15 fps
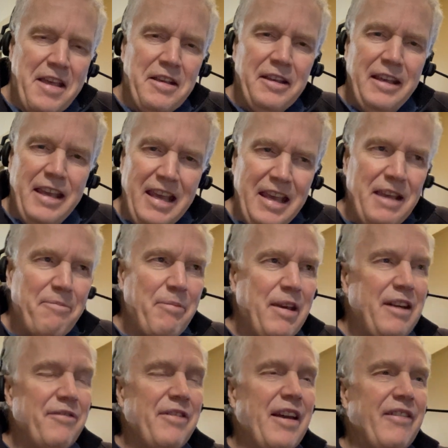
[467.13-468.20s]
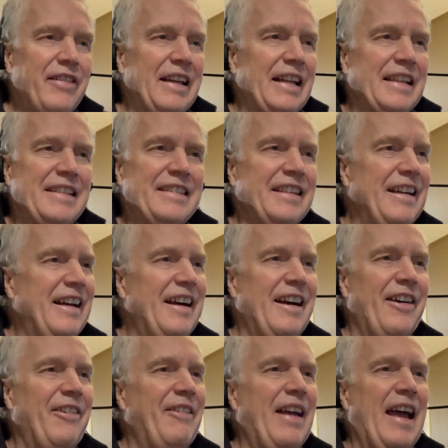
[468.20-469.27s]
bit of evidence.
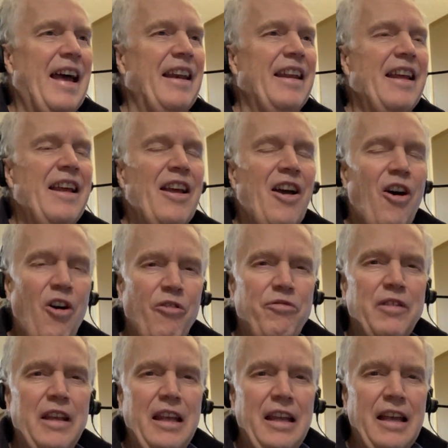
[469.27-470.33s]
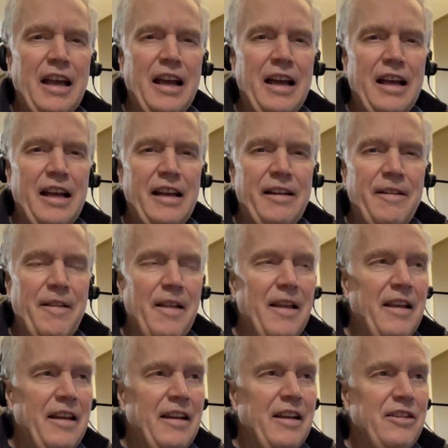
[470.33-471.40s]
Oh, man. Hopefully
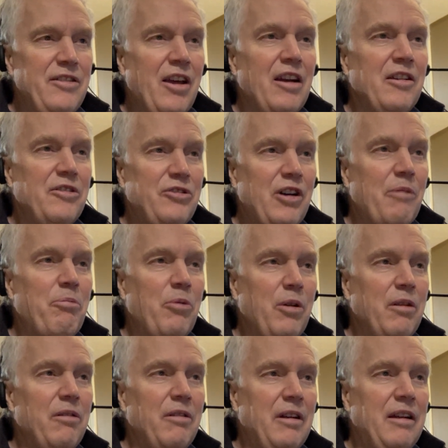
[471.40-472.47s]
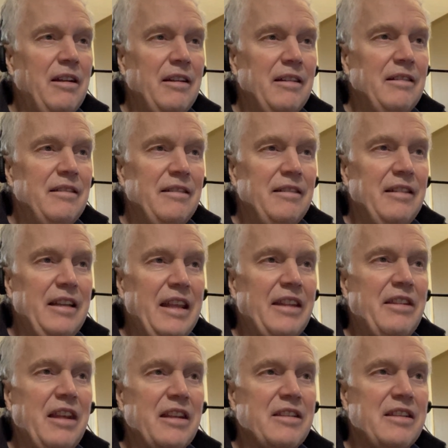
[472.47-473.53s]
Donald Trump will get
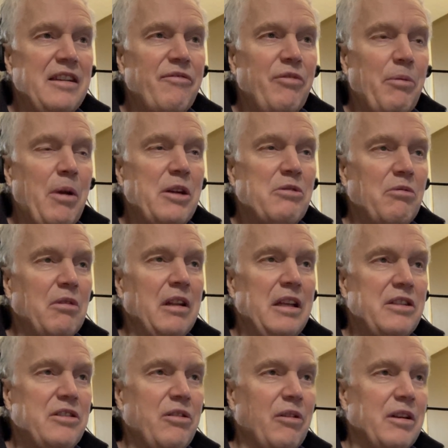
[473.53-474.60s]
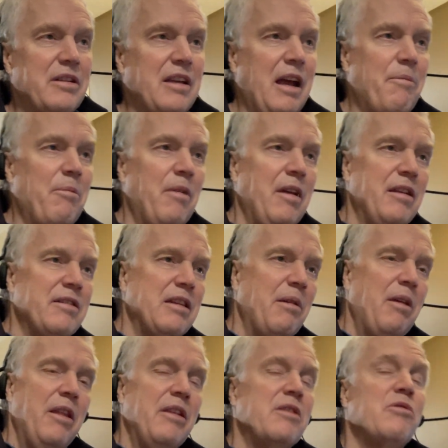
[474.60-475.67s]
this information released to us. And
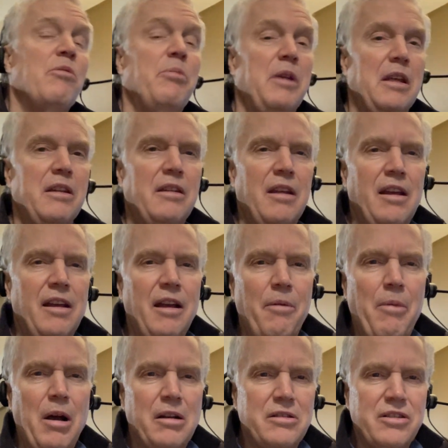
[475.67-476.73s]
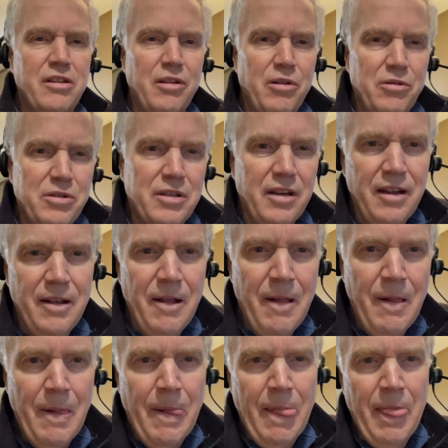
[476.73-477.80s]
this will be amongst those
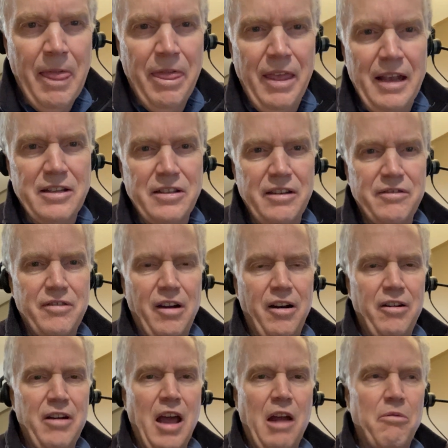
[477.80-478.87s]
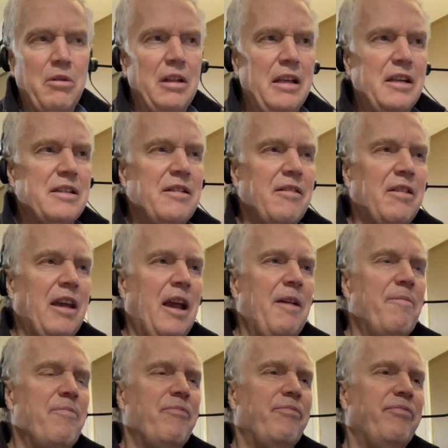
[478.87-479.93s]
things that are not released, okay?
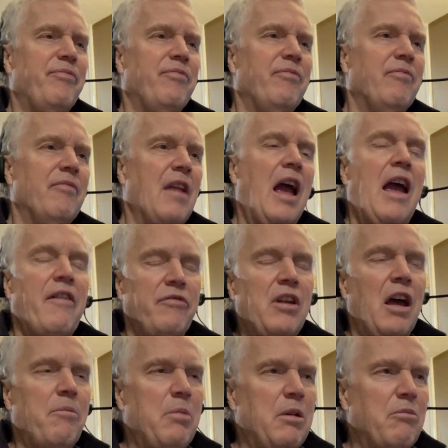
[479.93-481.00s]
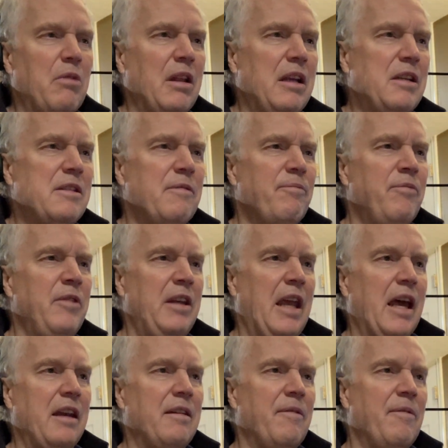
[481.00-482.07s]
Have not been released yet.